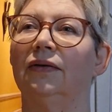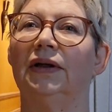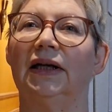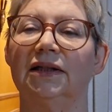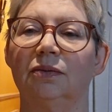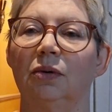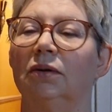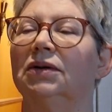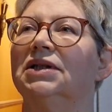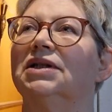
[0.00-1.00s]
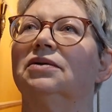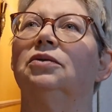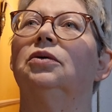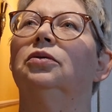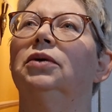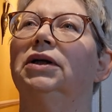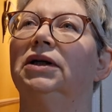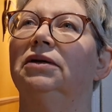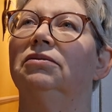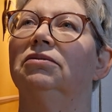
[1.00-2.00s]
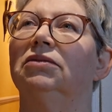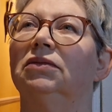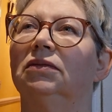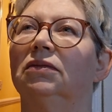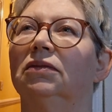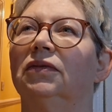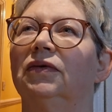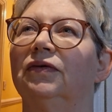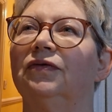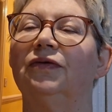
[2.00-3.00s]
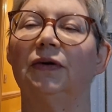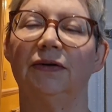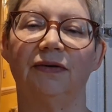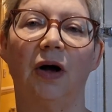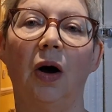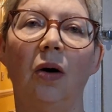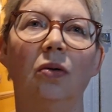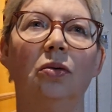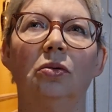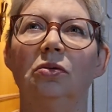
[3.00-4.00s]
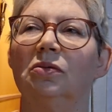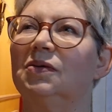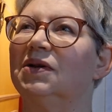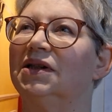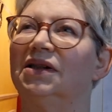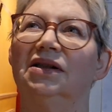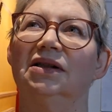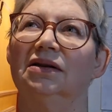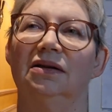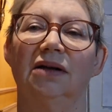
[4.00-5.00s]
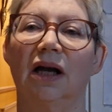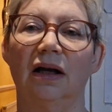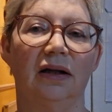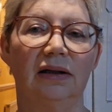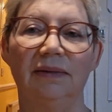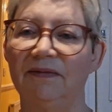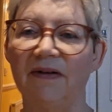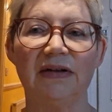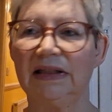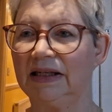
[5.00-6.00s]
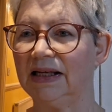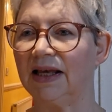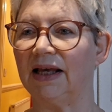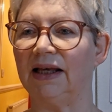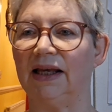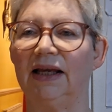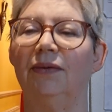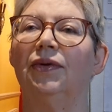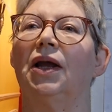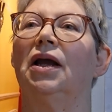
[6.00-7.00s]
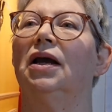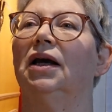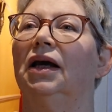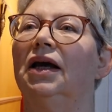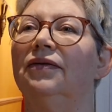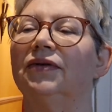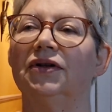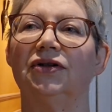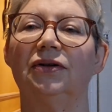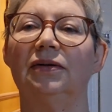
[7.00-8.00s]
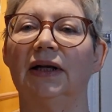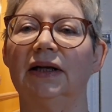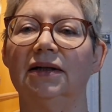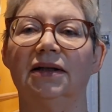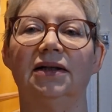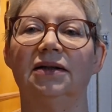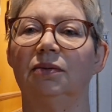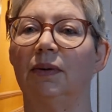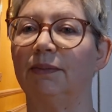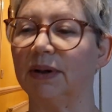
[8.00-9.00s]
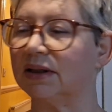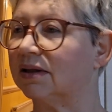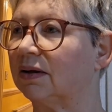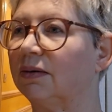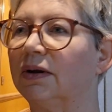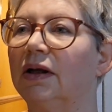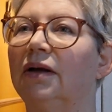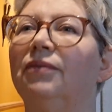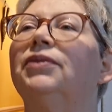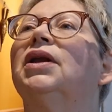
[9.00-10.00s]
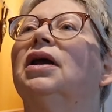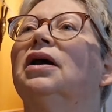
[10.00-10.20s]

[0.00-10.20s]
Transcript: The last ones were full of holes and very leaky. Even the shoelaces were bust on them.